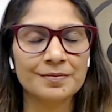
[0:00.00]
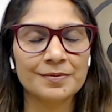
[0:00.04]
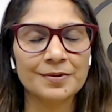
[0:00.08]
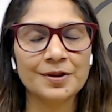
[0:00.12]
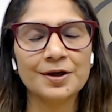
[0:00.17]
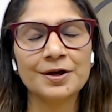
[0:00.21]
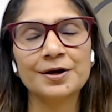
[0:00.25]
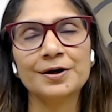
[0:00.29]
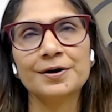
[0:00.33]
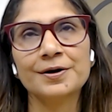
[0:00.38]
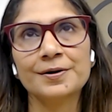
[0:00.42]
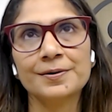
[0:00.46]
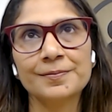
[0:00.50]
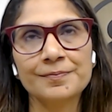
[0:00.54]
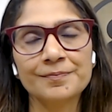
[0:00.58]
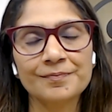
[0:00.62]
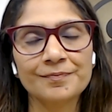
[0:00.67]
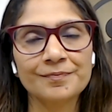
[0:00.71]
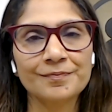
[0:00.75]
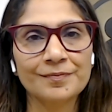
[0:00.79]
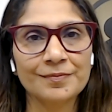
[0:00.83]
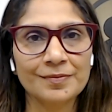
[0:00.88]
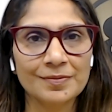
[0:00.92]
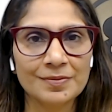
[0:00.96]
Yeah,
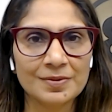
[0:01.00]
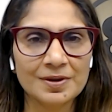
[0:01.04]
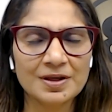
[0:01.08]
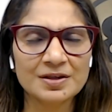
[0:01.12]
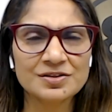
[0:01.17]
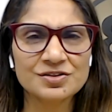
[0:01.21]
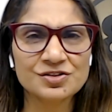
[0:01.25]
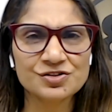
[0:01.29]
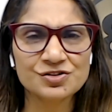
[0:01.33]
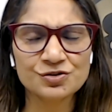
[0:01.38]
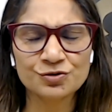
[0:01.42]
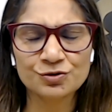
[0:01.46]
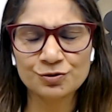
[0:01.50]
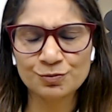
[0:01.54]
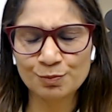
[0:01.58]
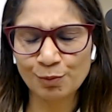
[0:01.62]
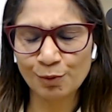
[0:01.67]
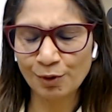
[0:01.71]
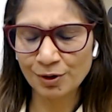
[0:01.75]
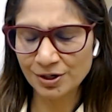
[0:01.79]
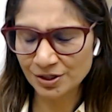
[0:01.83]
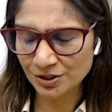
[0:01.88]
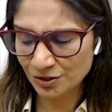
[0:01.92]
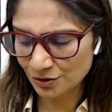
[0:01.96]
that's such a good
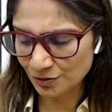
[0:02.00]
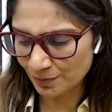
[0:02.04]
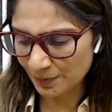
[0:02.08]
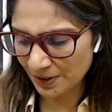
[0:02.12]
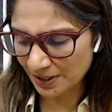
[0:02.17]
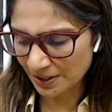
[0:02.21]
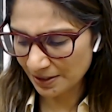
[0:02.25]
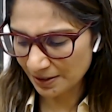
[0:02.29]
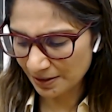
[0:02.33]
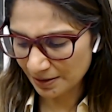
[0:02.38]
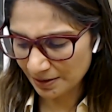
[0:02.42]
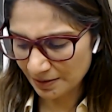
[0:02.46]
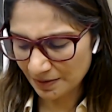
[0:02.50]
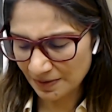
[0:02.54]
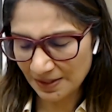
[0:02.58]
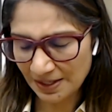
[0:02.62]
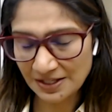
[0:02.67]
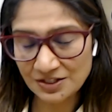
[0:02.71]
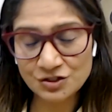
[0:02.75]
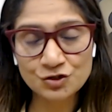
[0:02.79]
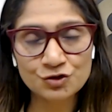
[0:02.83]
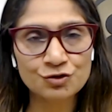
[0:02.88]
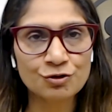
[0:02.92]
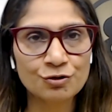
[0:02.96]
point you made.
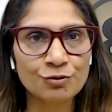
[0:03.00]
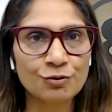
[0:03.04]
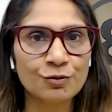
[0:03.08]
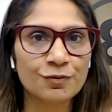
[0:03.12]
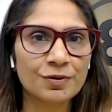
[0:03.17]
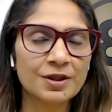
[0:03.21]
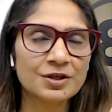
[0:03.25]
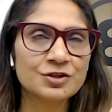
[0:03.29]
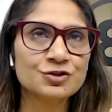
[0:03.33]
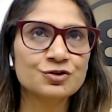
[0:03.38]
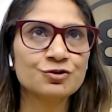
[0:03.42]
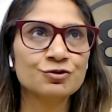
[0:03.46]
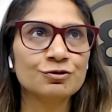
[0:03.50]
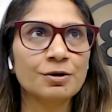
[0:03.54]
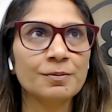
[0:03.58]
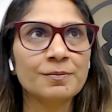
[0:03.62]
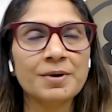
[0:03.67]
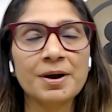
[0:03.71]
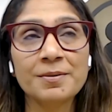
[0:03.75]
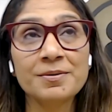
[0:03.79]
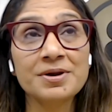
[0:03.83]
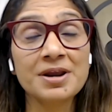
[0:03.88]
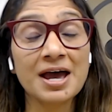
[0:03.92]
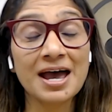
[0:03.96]
That's true. That's true. I
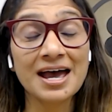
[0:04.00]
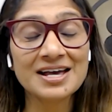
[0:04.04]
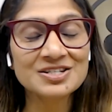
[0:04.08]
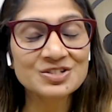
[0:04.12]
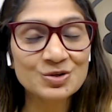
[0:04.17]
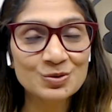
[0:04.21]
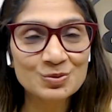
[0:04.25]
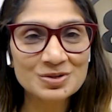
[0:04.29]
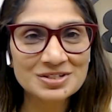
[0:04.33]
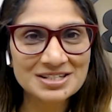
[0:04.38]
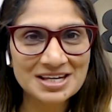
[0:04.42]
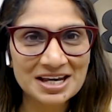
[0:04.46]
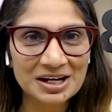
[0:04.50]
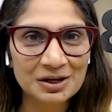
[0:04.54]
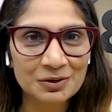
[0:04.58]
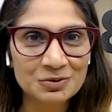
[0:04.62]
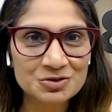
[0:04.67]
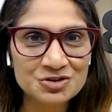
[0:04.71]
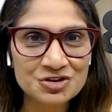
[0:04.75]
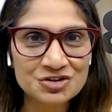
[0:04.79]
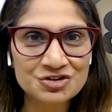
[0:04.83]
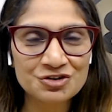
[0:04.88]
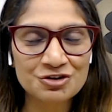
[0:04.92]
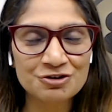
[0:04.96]
mean, as you were saying, I
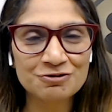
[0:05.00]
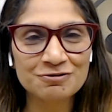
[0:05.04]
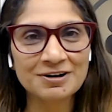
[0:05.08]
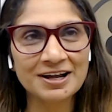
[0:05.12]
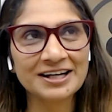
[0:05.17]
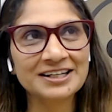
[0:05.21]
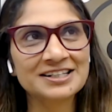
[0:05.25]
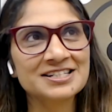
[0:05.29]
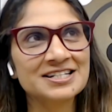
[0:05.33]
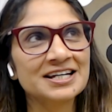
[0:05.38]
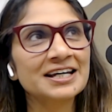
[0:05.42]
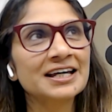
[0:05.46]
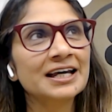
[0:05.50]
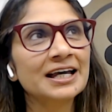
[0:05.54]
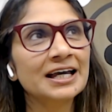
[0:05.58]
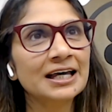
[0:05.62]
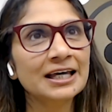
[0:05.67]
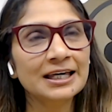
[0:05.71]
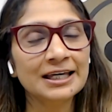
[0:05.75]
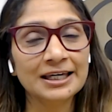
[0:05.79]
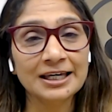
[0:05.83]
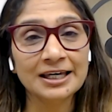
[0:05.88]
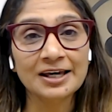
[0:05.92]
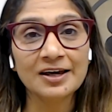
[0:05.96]
was just reflecting
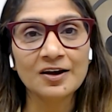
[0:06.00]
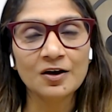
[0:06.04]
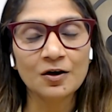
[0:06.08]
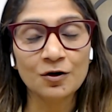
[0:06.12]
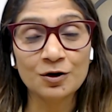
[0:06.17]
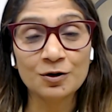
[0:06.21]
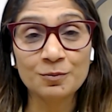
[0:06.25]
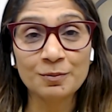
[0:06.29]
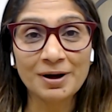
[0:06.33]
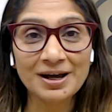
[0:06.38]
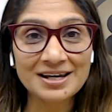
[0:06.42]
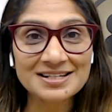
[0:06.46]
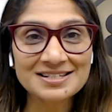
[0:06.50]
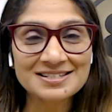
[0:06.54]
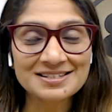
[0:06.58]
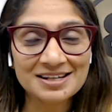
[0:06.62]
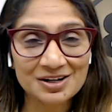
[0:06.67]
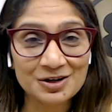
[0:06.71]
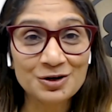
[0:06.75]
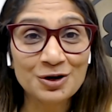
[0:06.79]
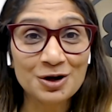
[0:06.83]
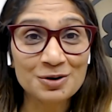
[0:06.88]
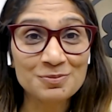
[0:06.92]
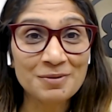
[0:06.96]
on
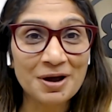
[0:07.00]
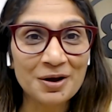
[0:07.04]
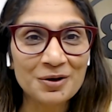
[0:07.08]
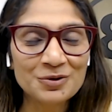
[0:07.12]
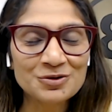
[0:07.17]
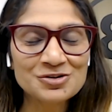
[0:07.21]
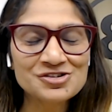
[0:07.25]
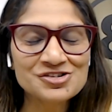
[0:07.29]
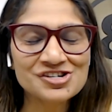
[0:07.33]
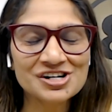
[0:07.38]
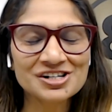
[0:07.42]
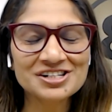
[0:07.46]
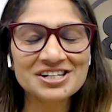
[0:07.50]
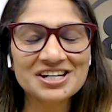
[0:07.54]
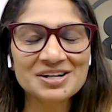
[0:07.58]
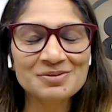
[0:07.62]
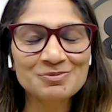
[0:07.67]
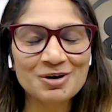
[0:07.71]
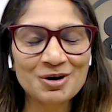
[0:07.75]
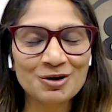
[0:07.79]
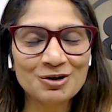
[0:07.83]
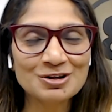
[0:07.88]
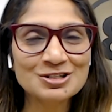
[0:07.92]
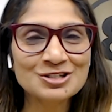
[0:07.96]
my own journey,
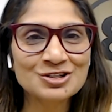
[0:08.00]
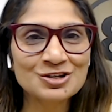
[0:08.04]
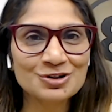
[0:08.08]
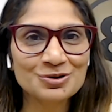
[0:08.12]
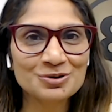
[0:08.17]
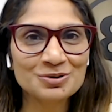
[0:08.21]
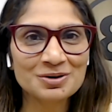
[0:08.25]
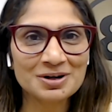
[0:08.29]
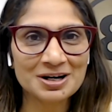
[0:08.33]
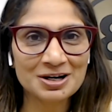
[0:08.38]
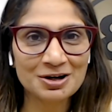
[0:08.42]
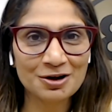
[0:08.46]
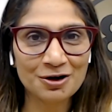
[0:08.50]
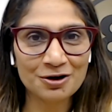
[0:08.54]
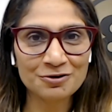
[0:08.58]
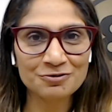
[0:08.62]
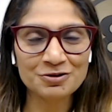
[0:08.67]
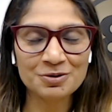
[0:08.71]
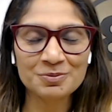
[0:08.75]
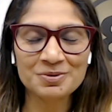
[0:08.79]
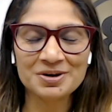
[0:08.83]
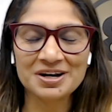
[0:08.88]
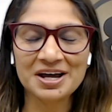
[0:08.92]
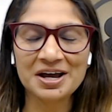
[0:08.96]
but also a lot of
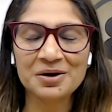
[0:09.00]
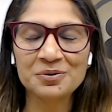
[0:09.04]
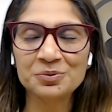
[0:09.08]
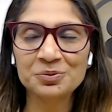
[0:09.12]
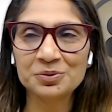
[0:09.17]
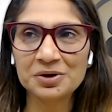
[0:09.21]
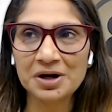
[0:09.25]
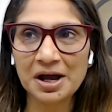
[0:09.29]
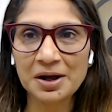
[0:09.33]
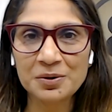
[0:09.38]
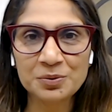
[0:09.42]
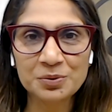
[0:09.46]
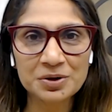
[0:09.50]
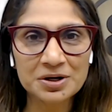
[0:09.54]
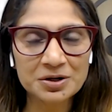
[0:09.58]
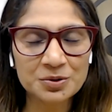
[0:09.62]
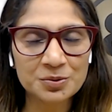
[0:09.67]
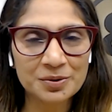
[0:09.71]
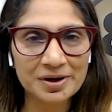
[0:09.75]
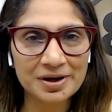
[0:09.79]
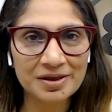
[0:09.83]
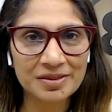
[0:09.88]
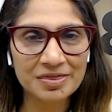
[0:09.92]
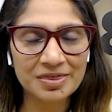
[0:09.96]
women I
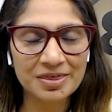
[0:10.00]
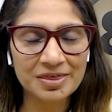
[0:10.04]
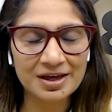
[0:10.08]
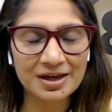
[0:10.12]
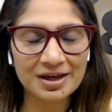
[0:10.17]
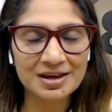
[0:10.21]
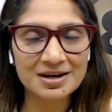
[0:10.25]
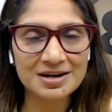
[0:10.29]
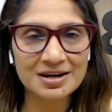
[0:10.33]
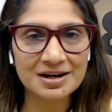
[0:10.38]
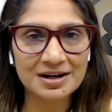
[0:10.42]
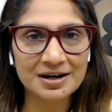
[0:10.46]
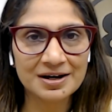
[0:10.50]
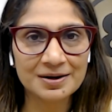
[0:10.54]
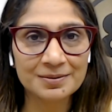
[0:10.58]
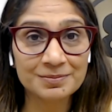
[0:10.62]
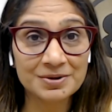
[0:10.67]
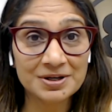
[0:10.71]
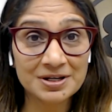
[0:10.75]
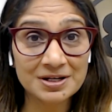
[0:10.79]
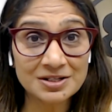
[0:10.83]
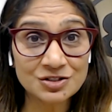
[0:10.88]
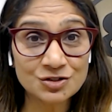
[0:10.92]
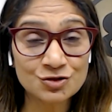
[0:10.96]
work with, and
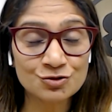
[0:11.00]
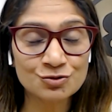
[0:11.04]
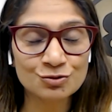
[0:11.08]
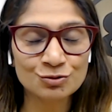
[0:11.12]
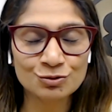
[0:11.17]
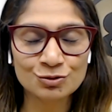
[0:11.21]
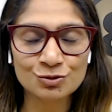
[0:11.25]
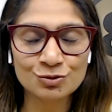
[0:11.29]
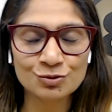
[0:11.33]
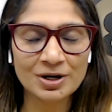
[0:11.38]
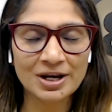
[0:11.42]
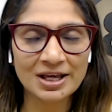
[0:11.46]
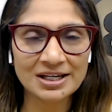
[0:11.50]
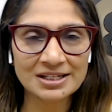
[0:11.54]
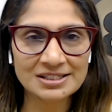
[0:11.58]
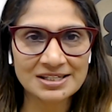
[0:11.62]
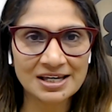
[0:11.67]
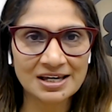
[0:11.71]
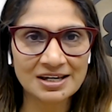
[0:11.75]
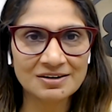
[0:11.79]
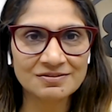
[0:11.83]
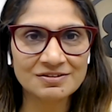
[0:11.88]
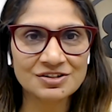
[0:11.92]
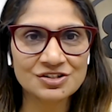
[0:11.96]
it is true to an
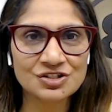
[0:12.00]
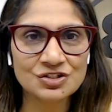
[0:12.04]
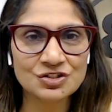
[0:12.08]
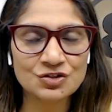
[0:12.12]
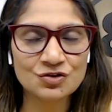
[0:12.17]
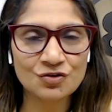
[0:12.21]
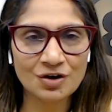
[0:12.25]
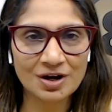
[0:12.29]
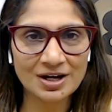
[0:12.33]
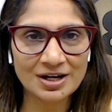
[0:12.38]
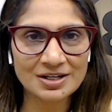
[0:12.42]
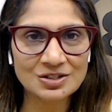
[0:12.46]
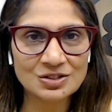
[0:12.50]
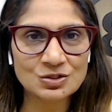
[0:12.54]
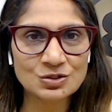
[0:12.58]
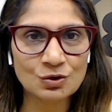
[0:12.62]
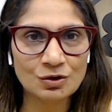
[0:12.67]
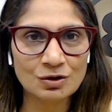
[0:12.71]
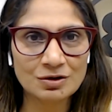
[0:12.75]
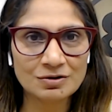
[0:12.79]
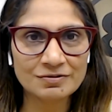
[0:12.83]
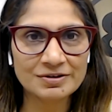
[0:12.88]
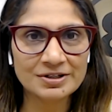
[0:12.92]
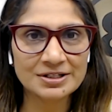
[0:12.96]
extent. We just try and
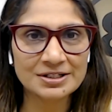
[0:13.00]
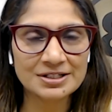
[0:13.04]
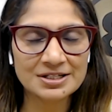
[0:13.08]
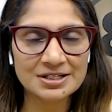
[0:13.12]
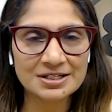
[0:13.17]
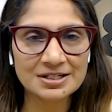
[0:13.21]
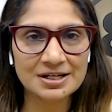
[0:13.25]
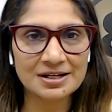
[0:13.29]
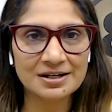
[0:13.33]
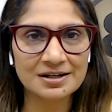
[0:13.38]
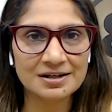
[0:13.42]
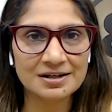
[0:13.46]
solve it.